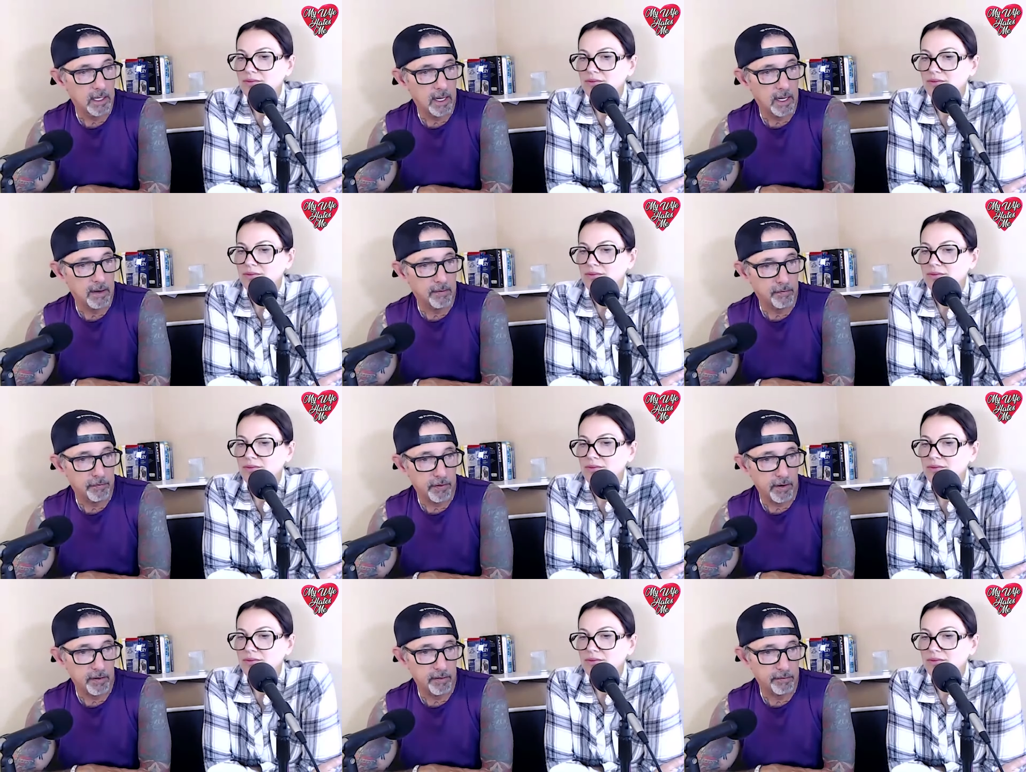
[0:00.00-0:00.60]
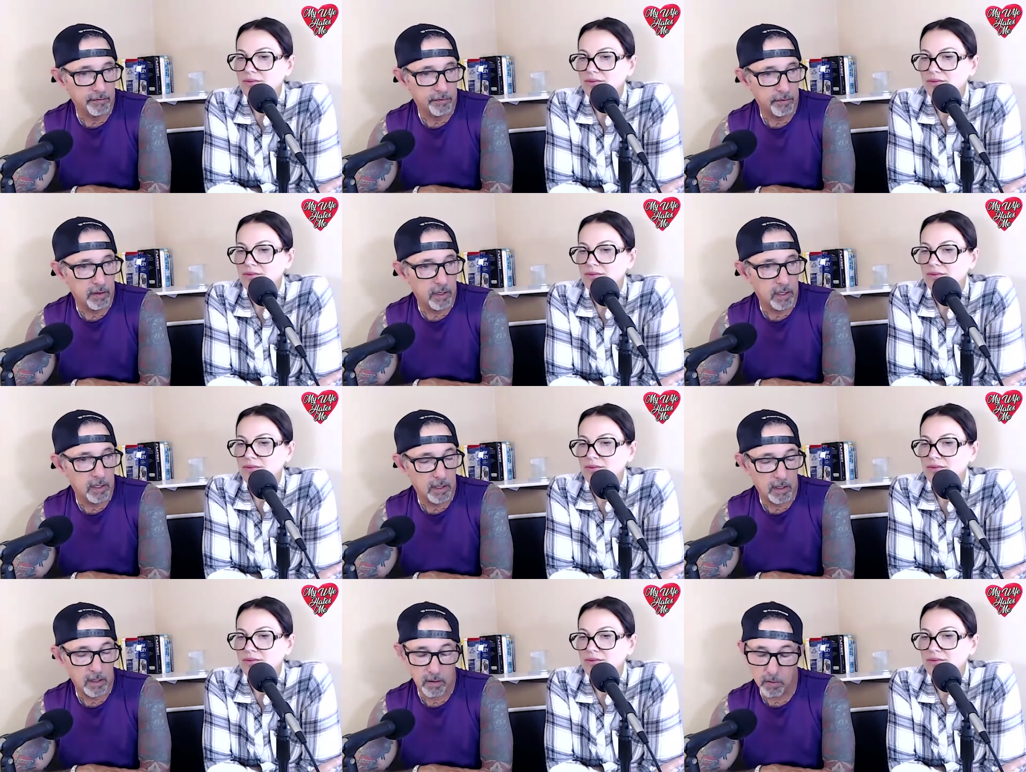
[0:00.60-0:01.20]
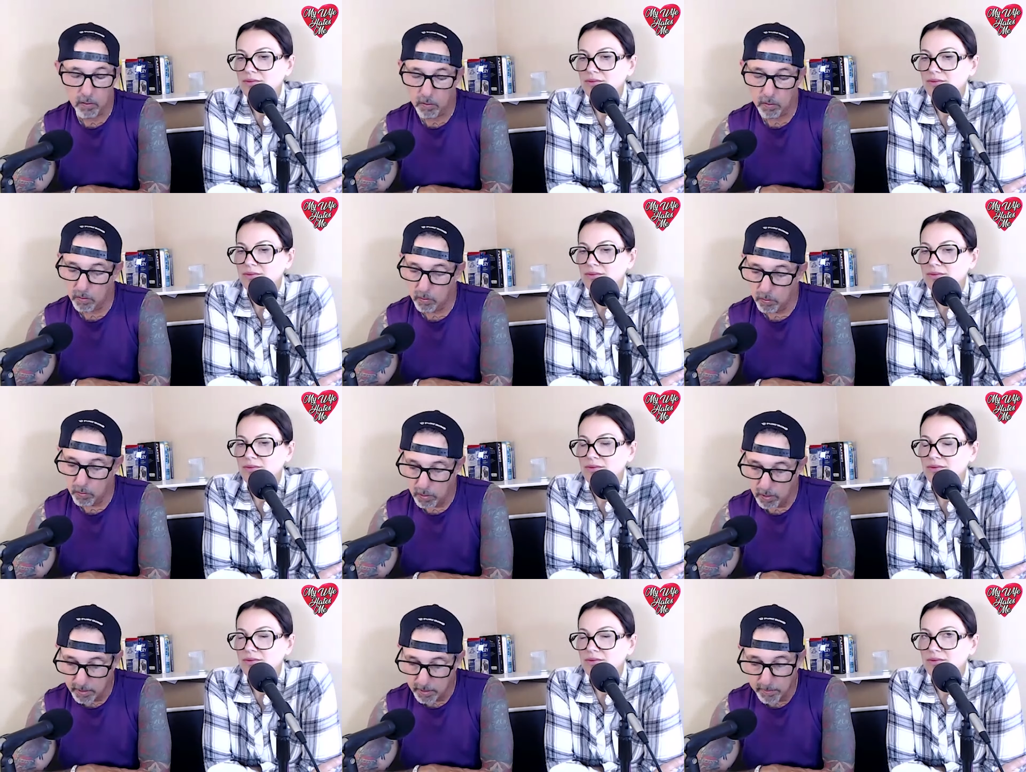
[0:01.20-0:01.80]
Speaker 1: in front of
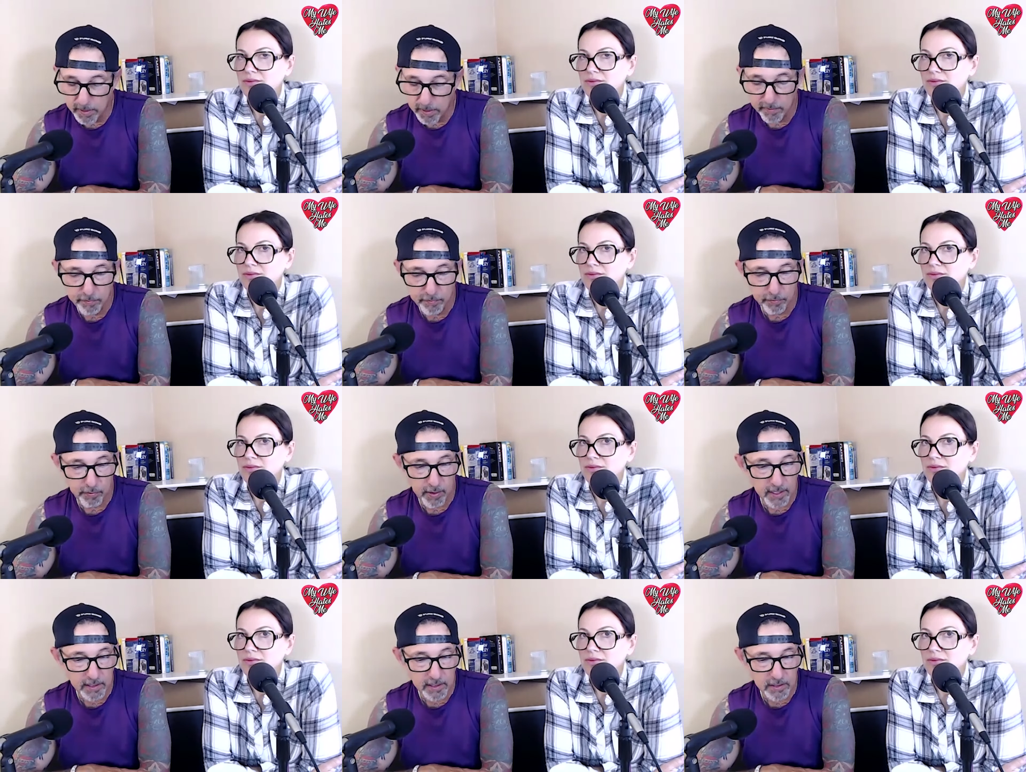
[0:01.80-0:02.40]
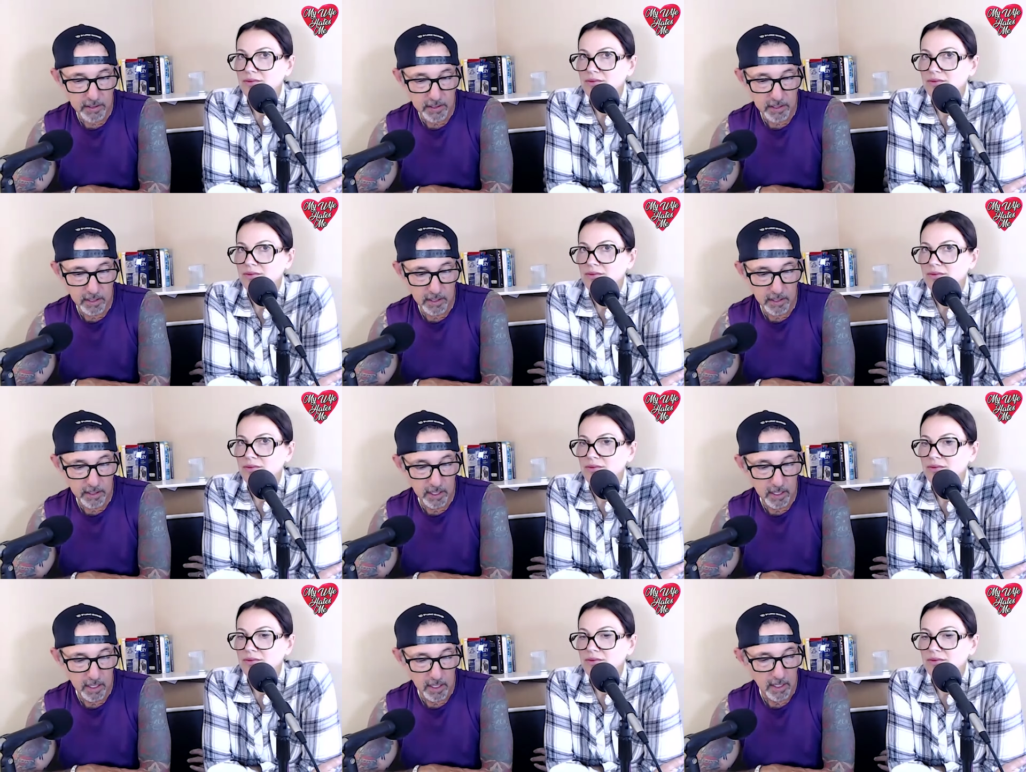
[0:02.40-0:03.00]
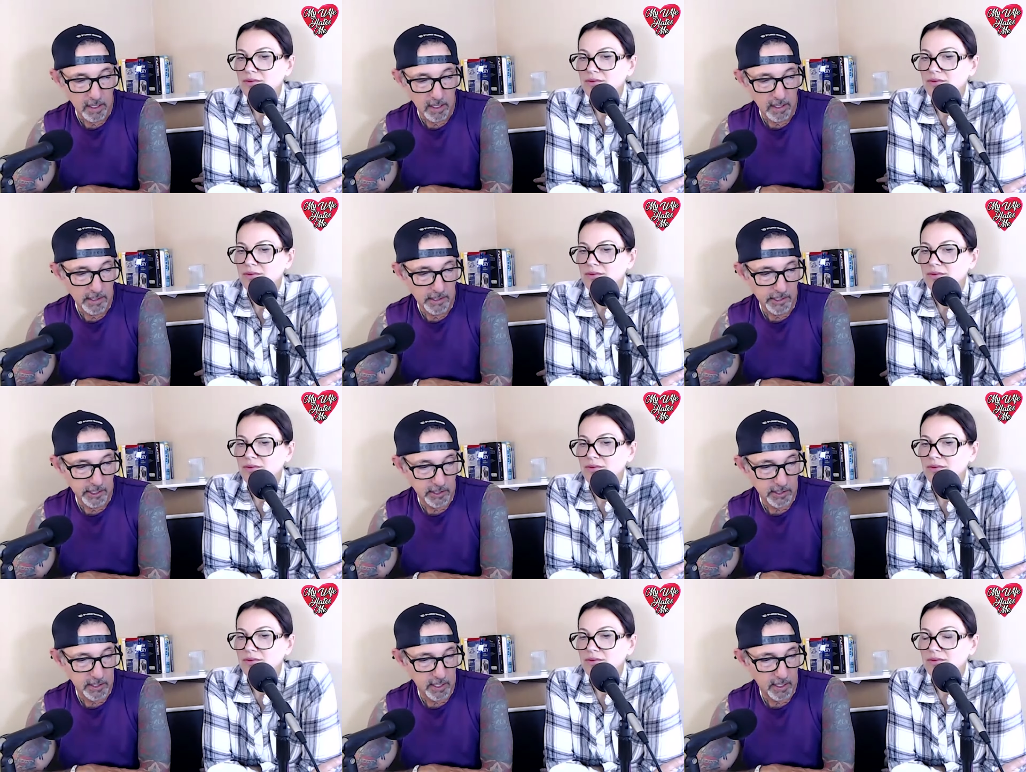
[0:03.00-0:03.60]
one of my friends.
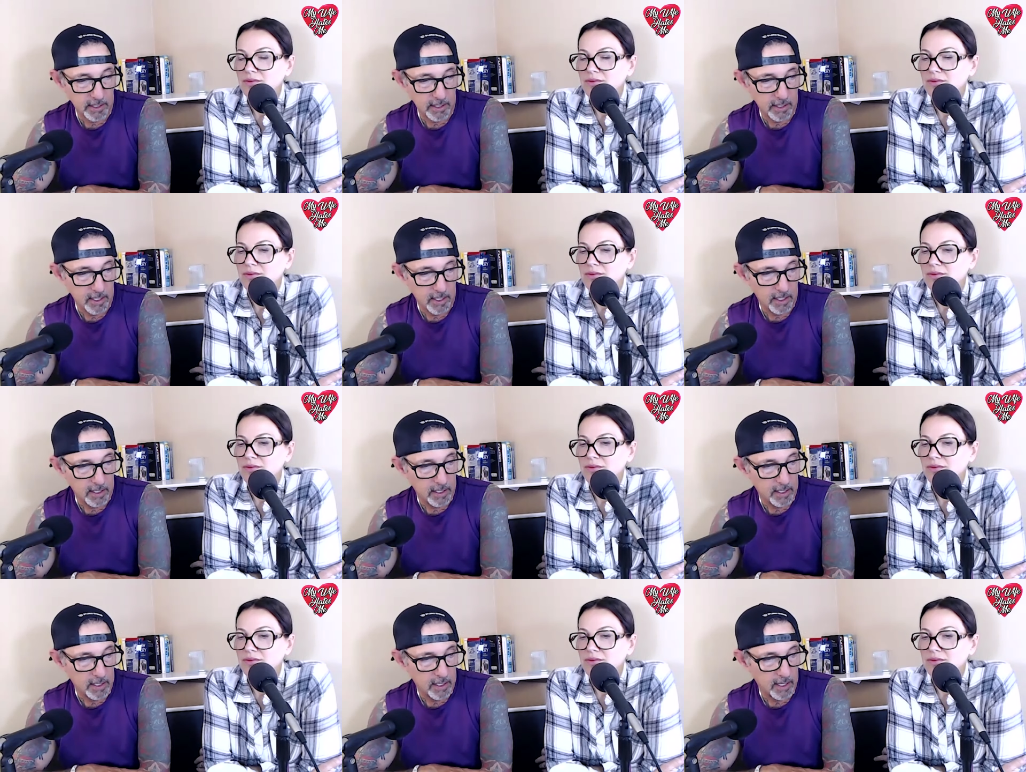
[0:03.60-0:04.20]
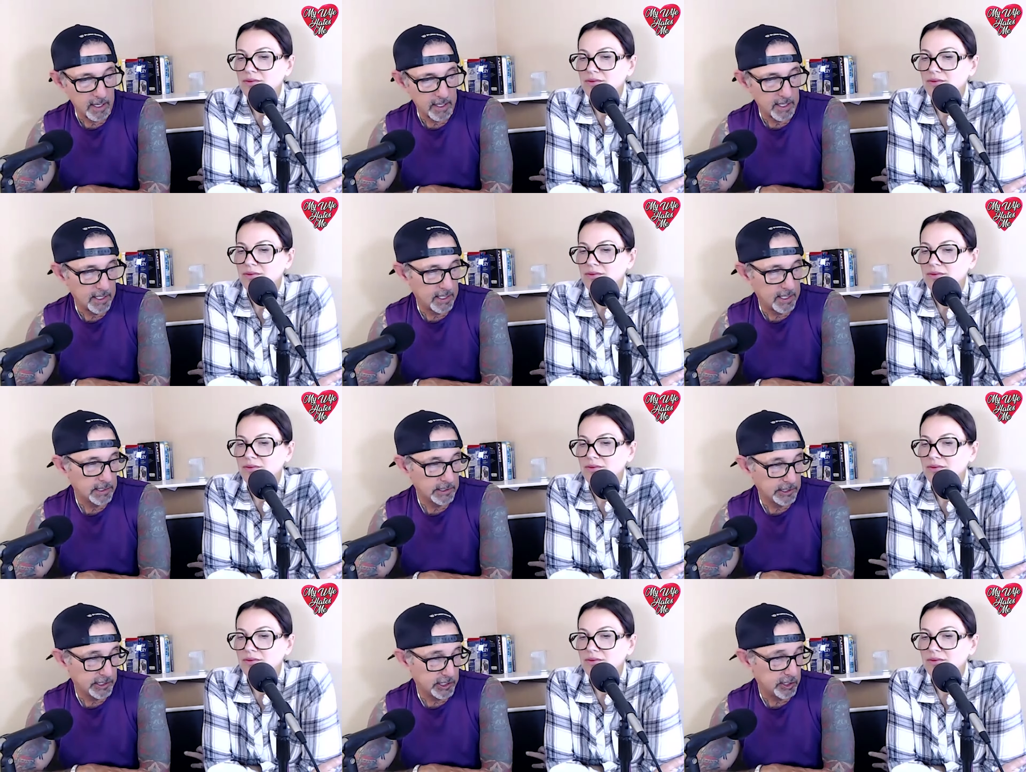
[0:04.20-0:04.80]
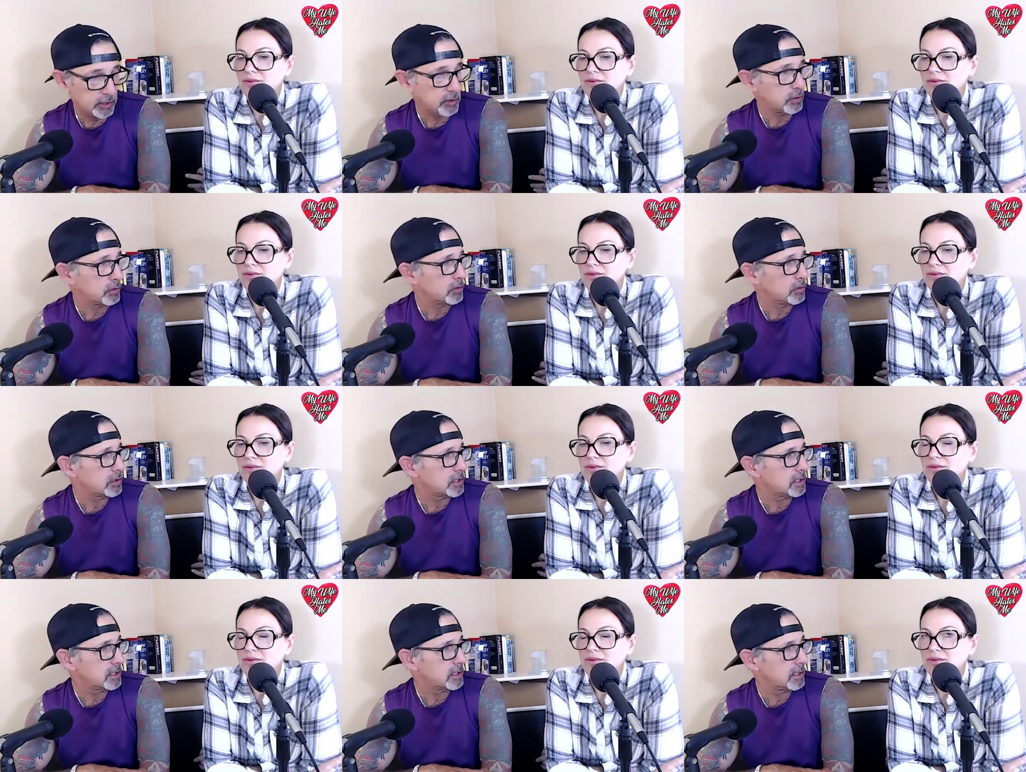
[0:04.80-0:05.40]
She said, I hate
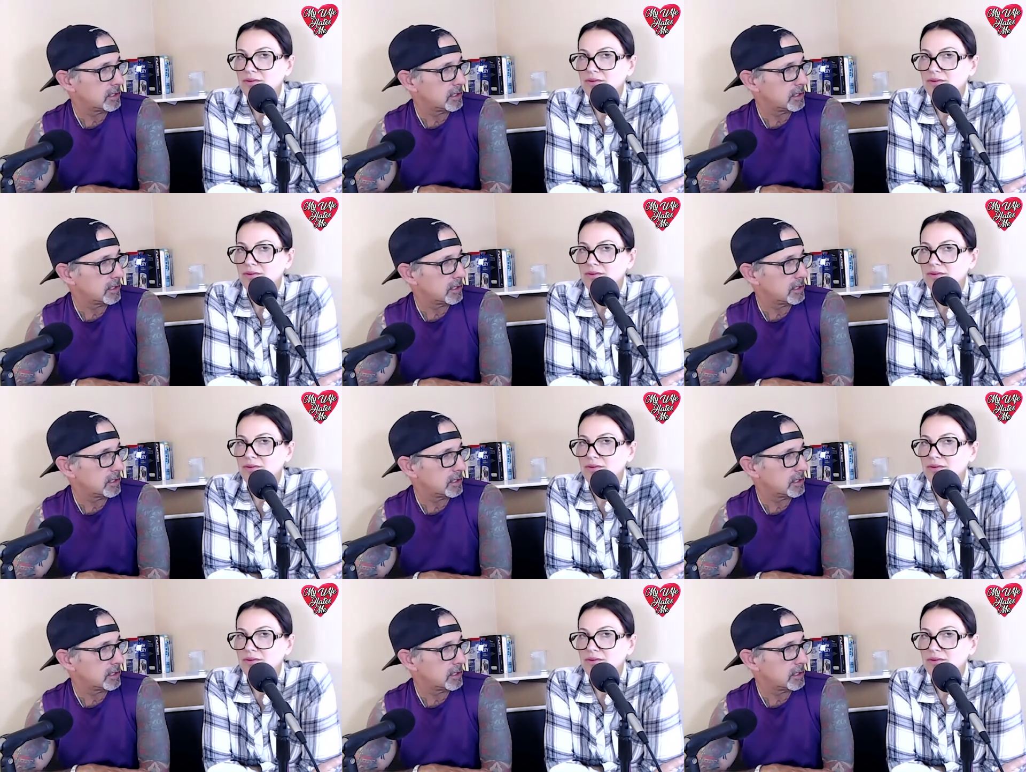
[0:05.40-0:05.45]
Jews.